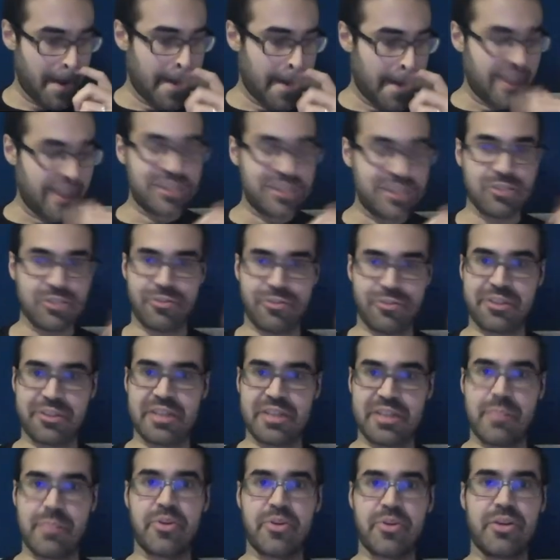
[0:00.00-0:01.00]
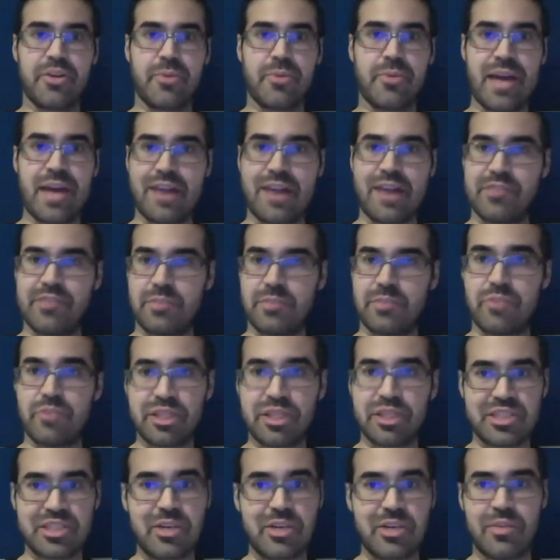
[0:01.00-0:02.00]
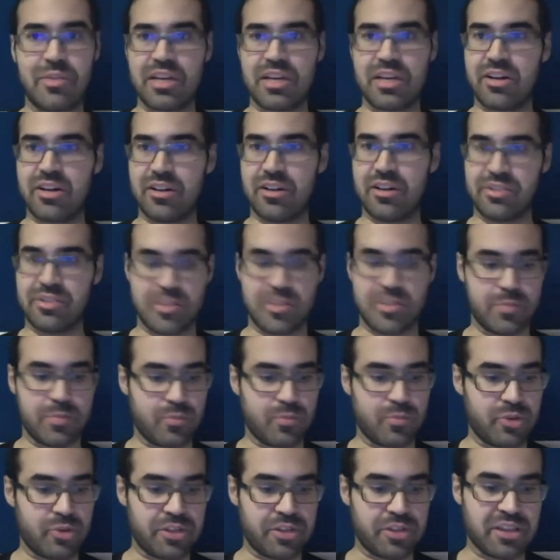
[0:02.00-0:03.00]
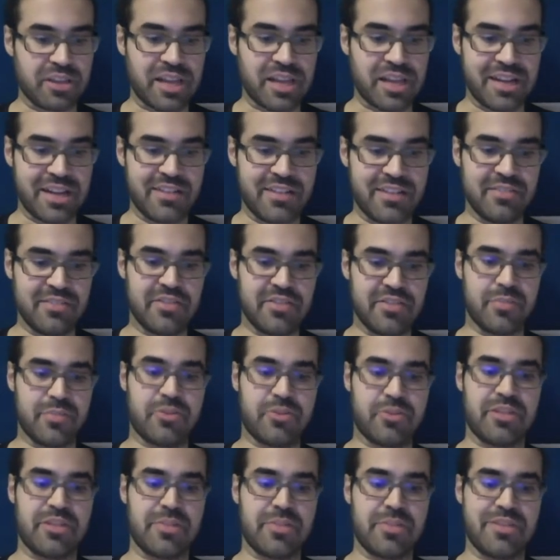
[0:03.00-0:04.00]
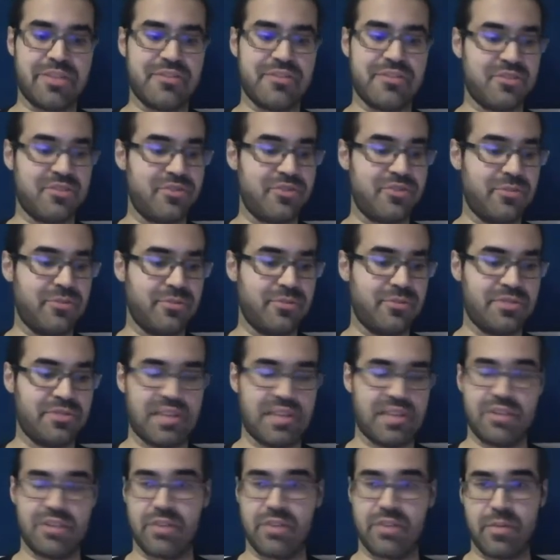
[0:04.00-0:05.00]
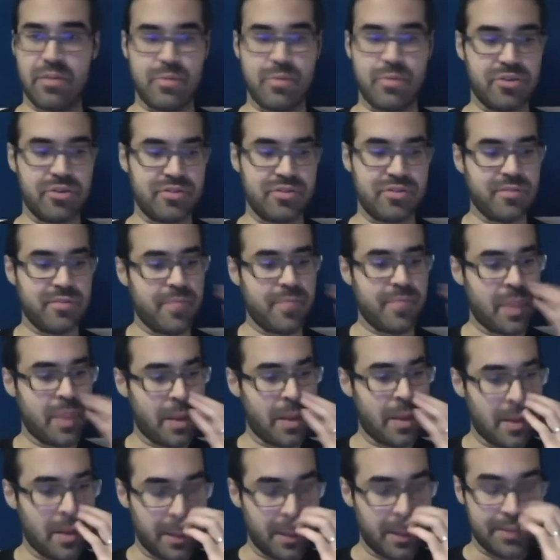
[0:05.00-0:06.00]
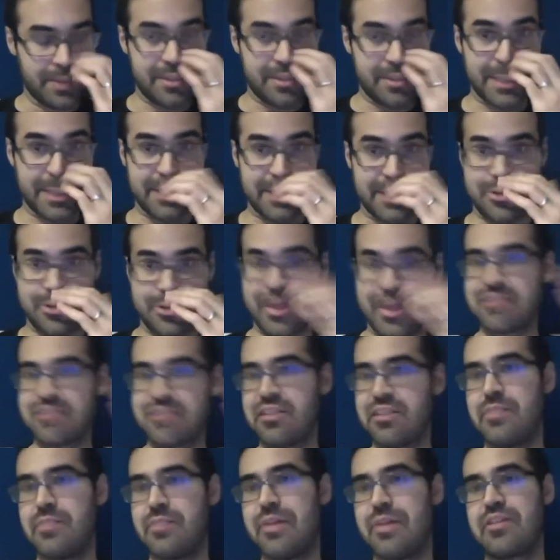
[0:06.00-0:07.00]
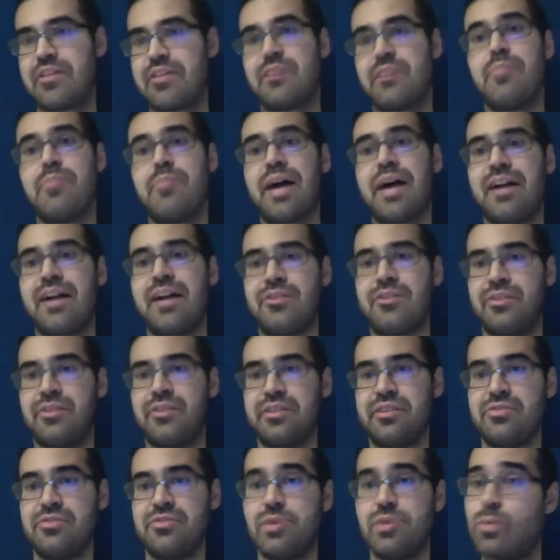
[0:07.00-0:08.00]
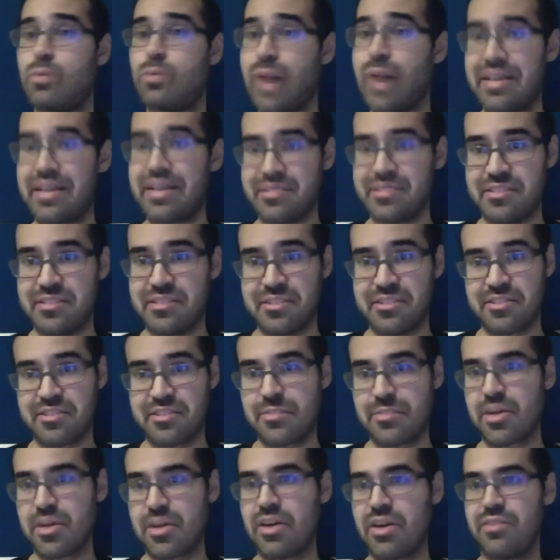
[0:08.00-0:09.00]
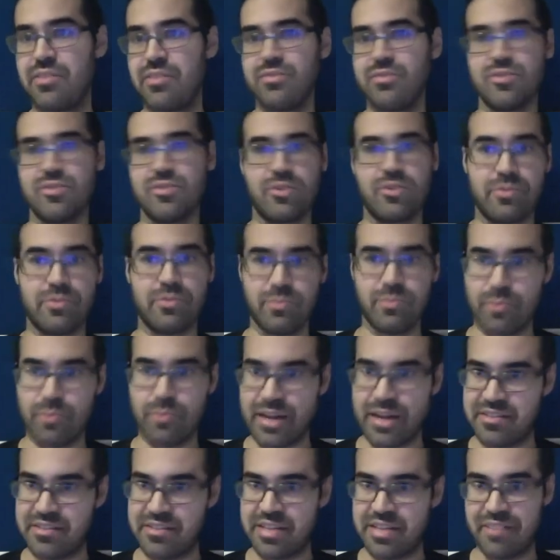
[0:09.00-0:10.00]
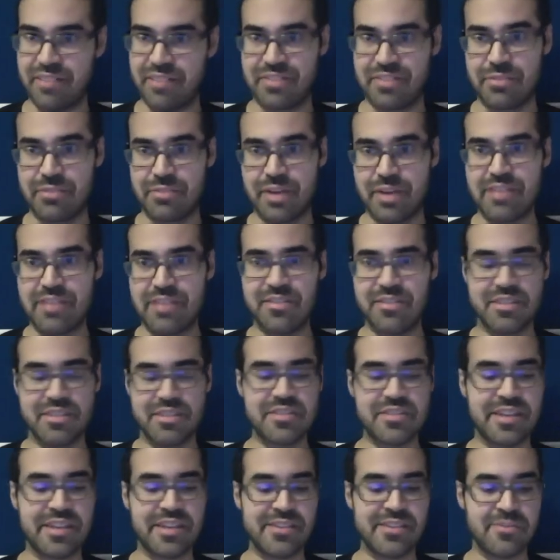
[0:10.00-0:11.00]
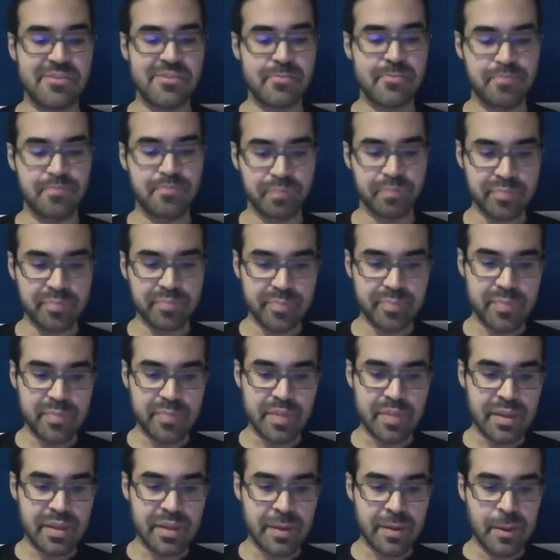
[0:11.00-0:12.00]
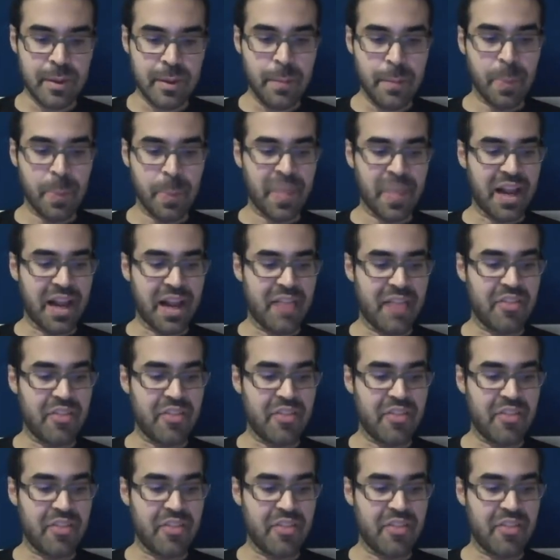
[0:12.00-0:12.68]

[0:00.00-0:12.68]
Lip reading: So for example, here we have some Rust code that calls print line to print a message to standard output. This gets translated by the compiler into a WASI system call, so WASI FD write in this case. And then the